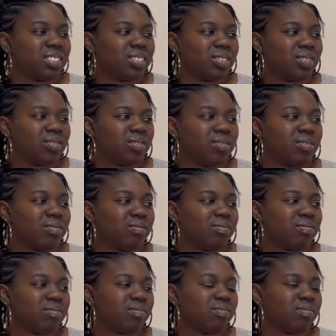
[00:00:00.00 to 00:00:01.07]

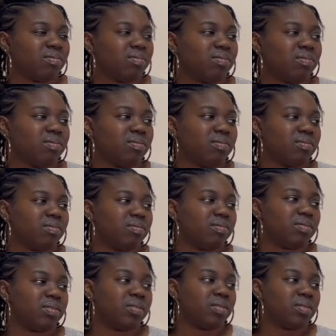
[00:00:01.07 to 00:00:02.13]

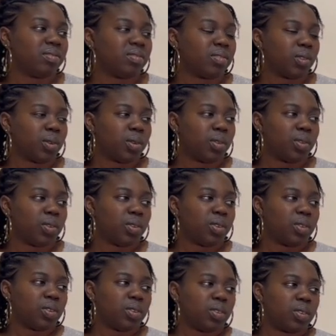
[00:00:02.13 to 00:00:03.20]

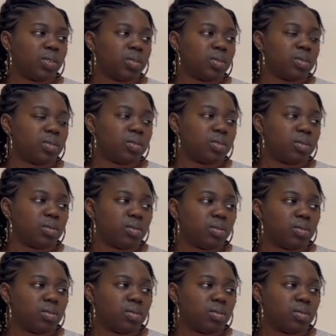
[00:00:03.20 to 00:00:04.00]
The person shown says nothing.